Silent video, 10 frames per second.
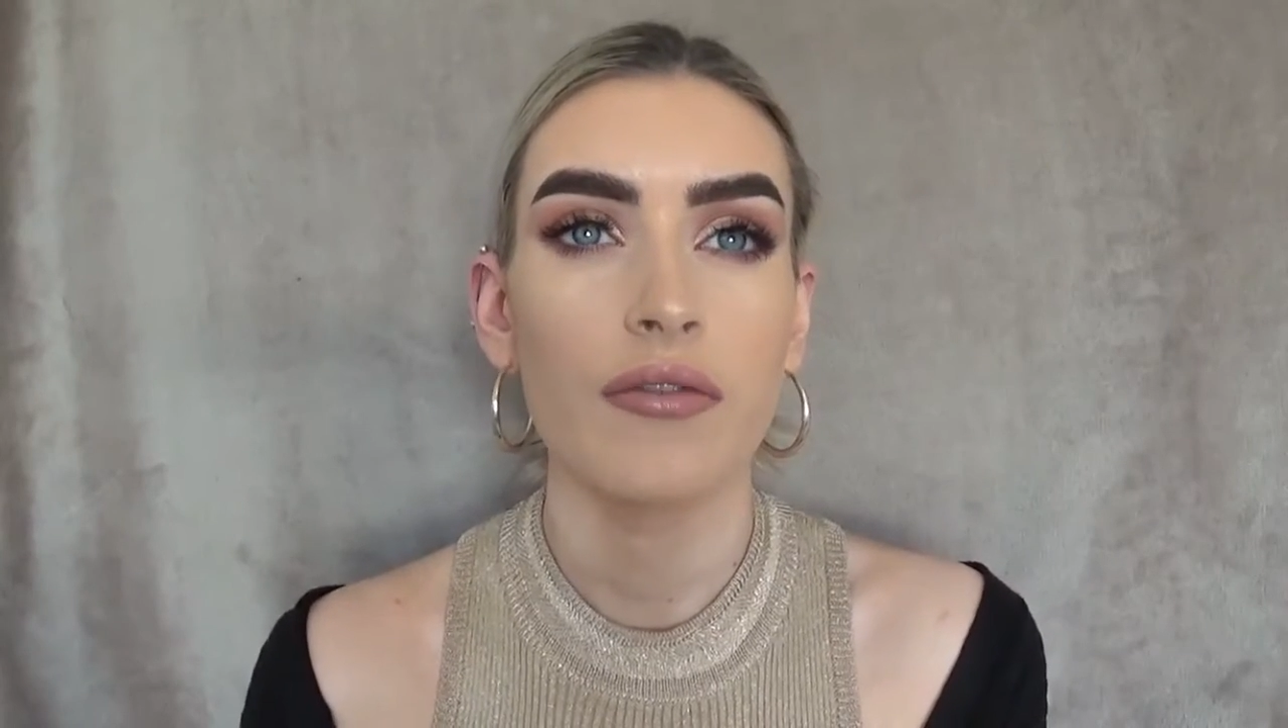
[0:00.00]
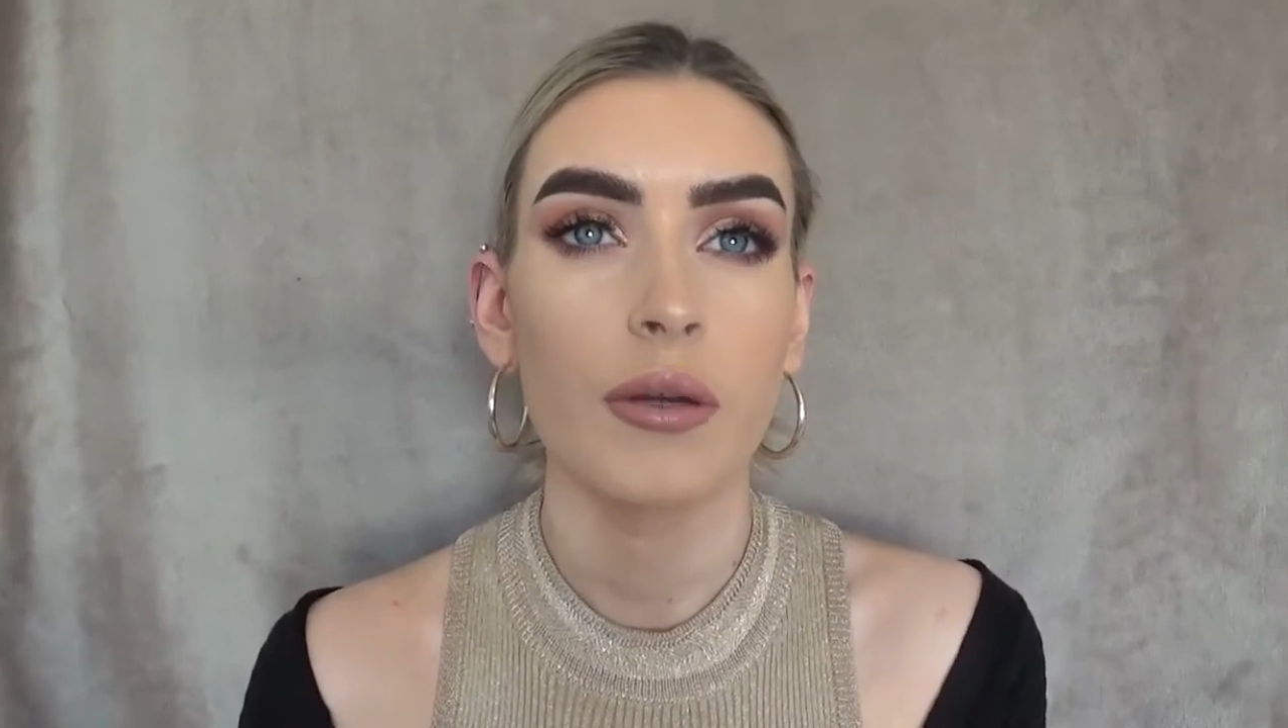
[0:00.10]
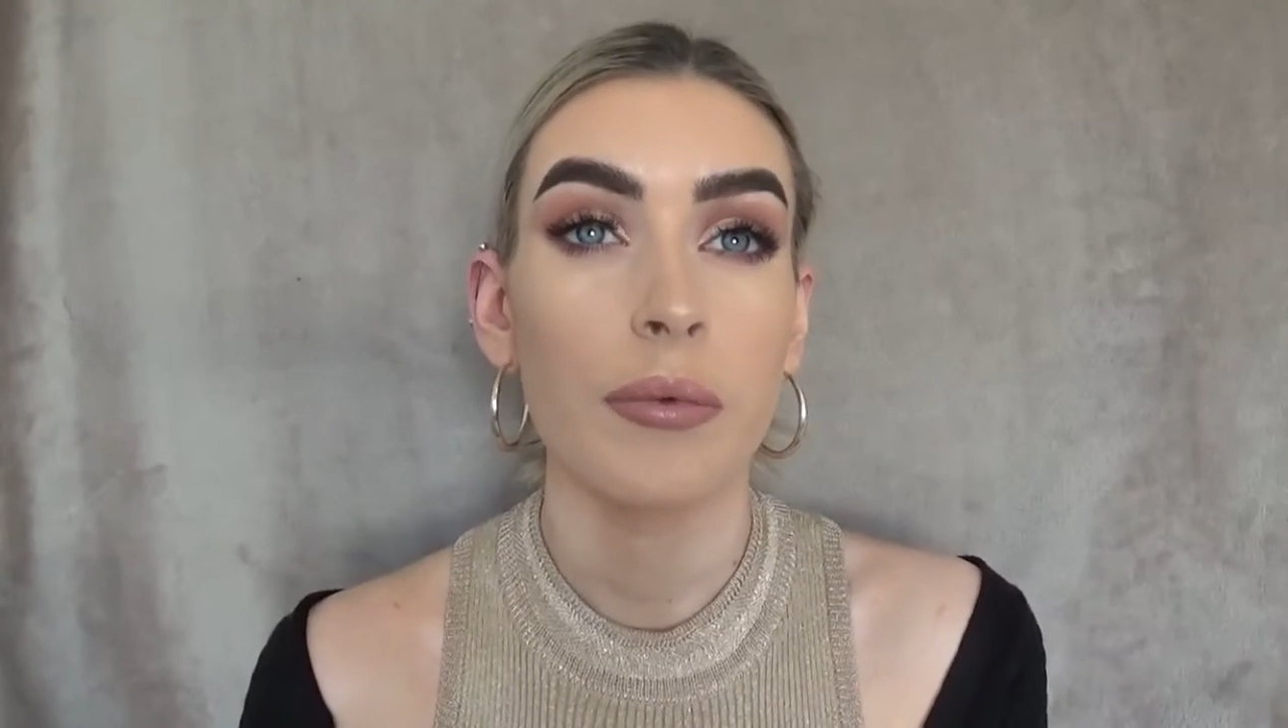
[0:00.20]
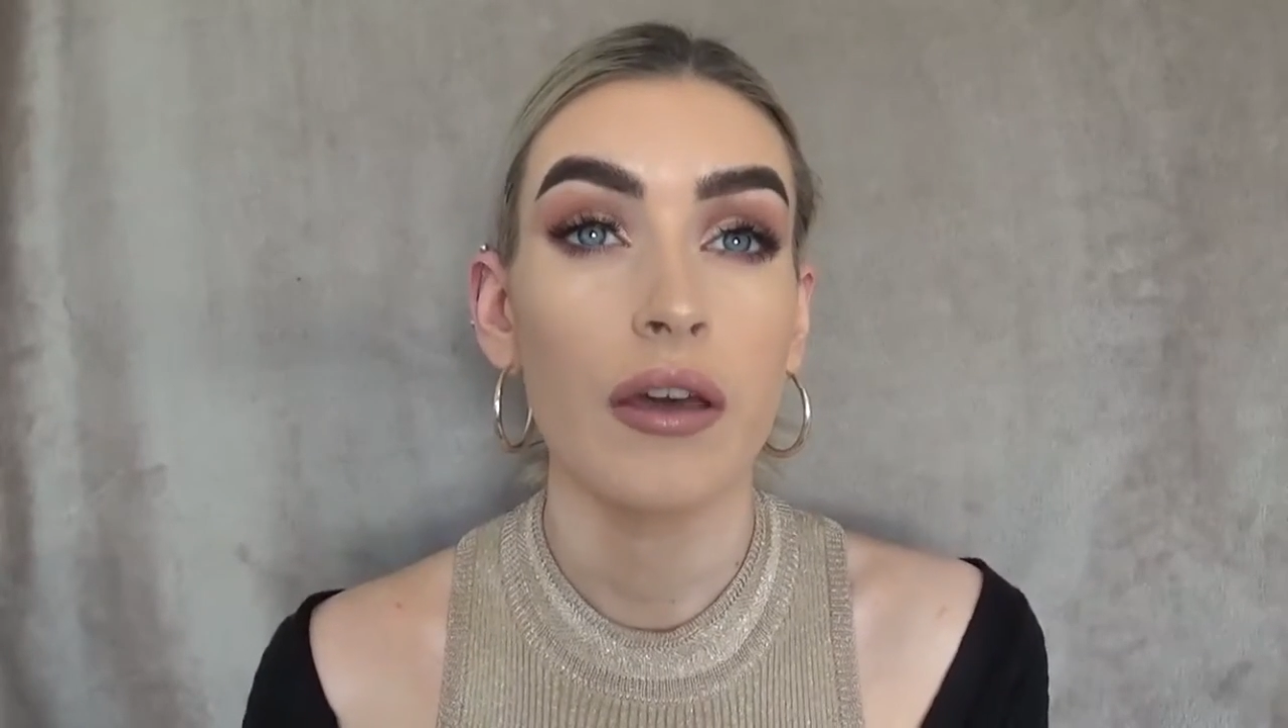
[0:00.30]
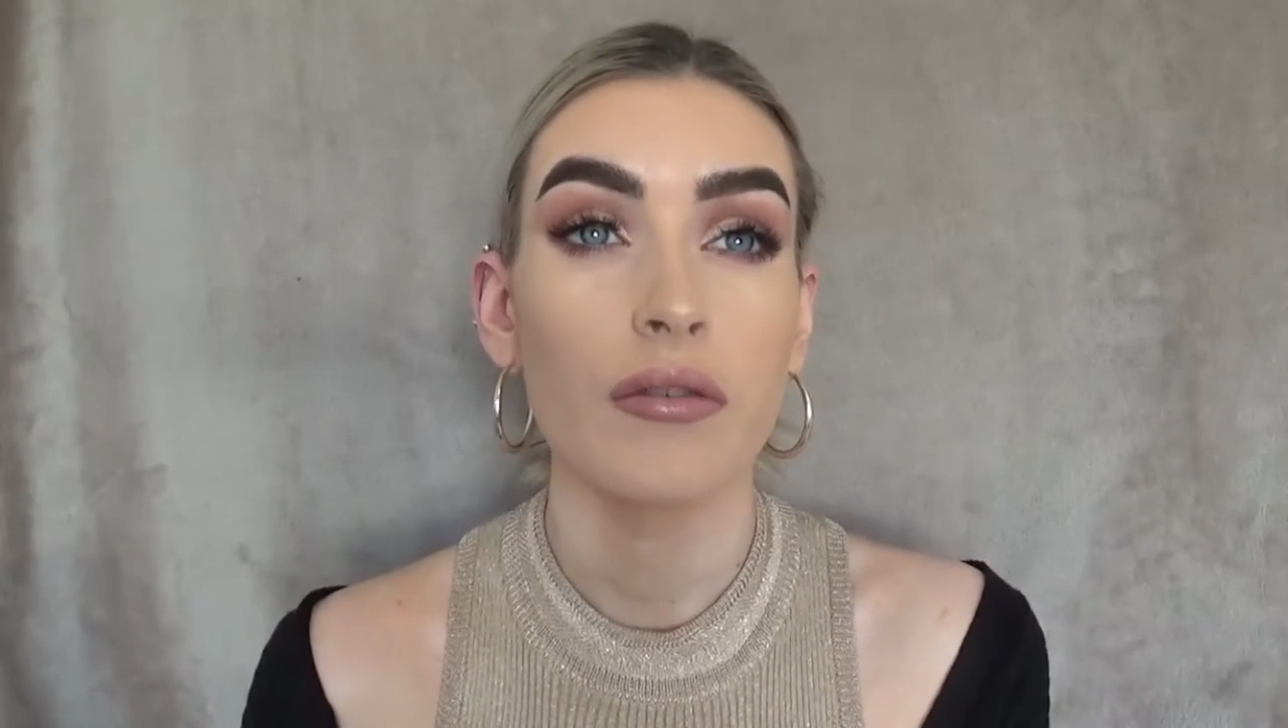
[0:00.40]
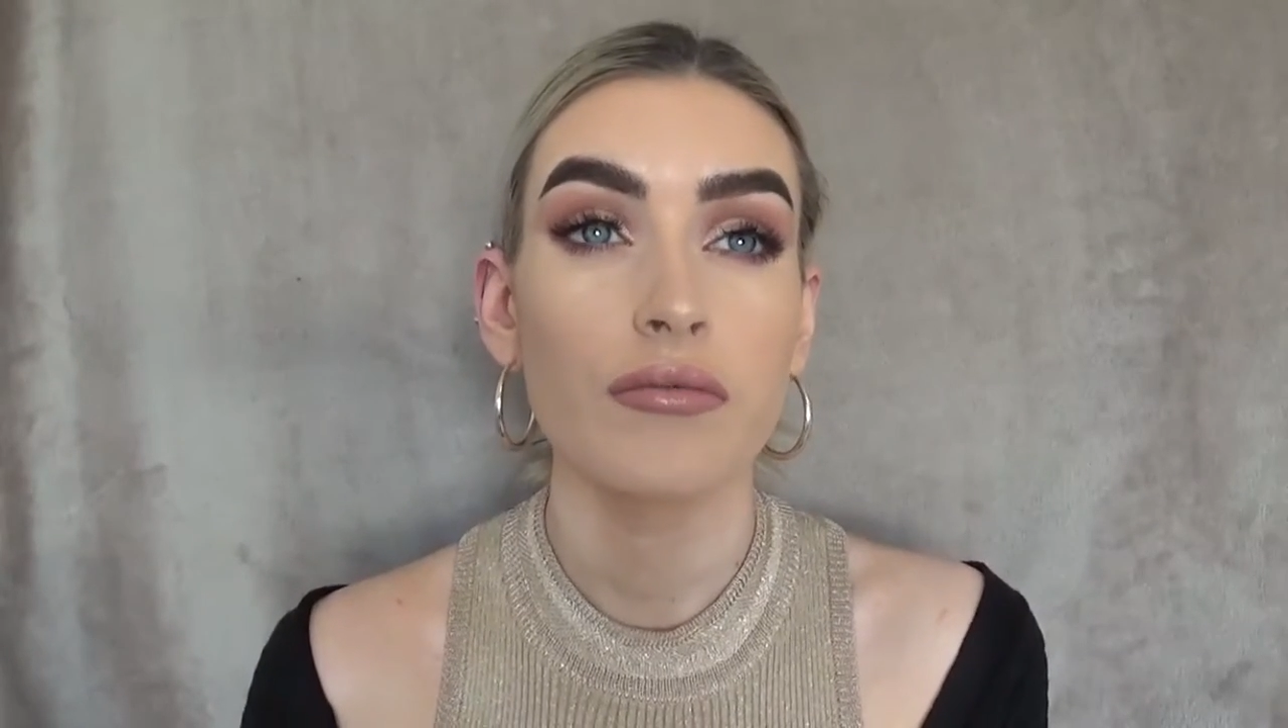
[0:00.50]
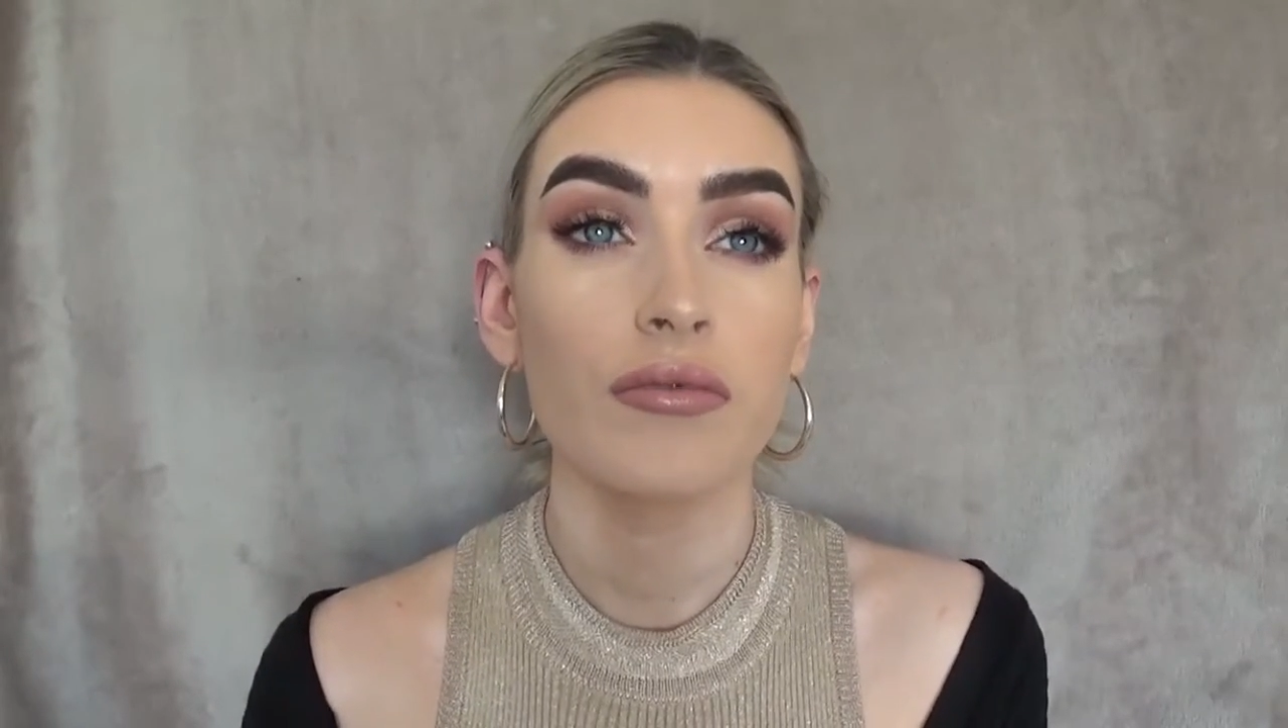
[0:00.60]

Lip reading: for about